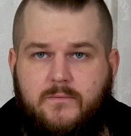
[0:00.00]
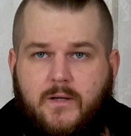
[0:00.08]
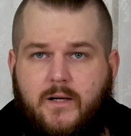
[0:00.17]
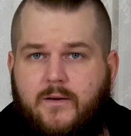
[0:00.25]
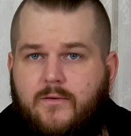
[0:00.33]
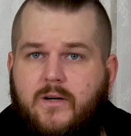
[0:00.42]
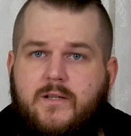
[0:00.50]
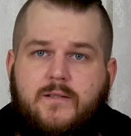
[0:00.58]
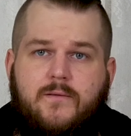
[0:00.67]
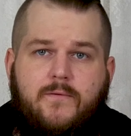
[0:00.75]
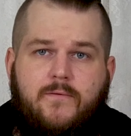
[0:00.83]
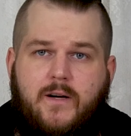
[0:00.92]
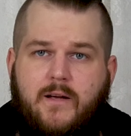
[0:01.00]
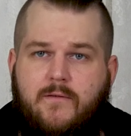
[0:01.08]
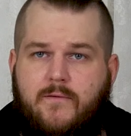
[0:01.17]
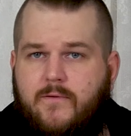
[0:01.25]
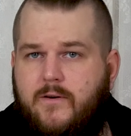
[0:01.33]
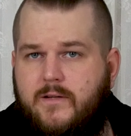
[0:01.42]
on my Ryzen
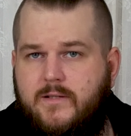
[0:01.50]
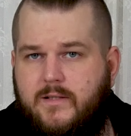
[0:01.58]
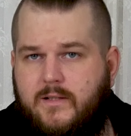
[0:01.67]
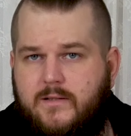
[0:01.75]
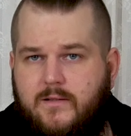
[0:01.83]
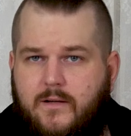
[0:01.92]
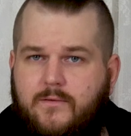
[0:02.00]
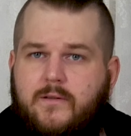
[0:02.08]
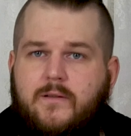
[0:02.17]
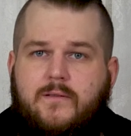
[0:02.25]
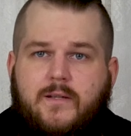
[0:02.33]
5 3600